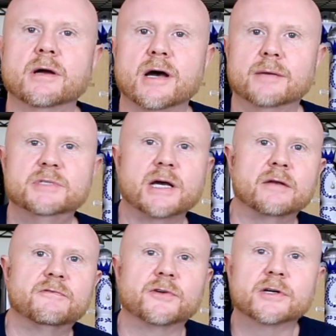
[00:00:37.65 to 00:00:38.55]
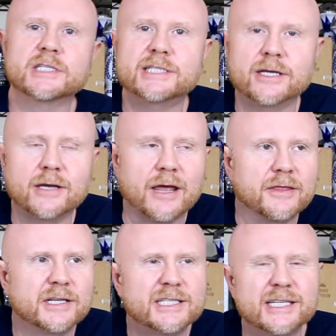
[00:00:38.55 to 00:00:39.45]
I'm Don Ferguson, and
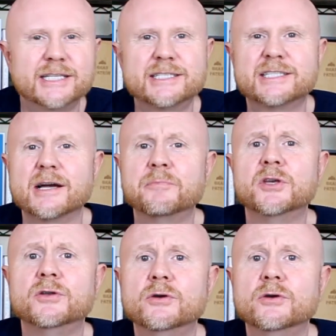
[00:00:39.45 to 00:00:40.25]
this is Something